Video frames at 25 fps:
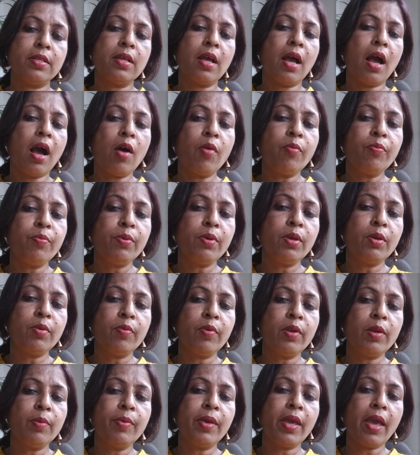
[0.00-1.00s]
How B
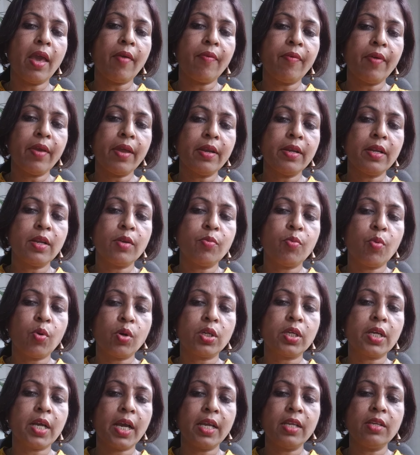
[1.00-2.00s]
will be aware that
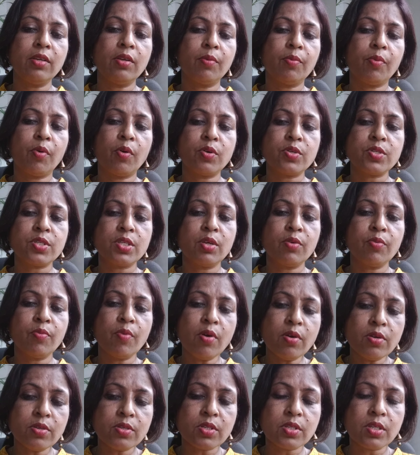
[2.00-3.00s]
what kind of horse he
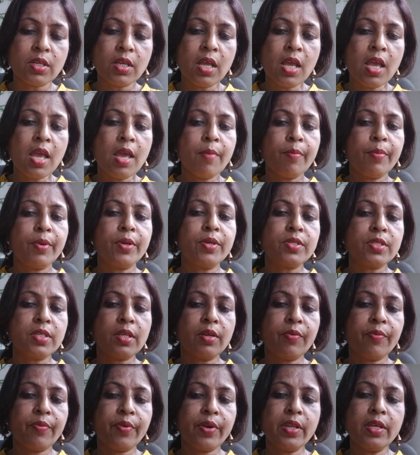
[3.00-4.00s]
wants, because there
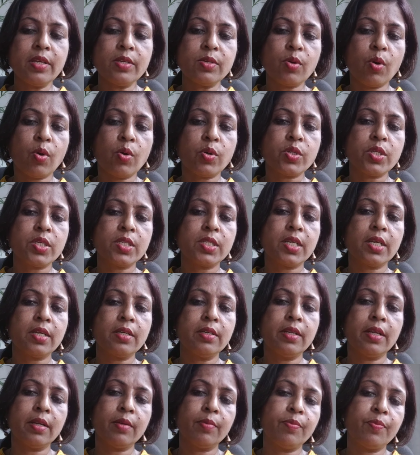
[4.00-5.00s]
are various horses are
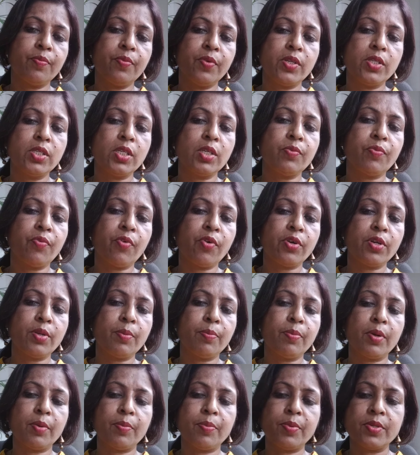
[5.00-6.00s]
there fitted for the
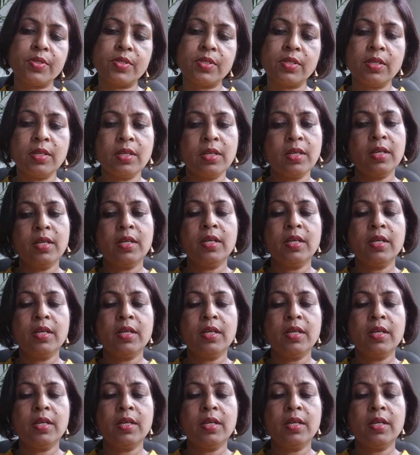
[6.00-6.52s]
purpose.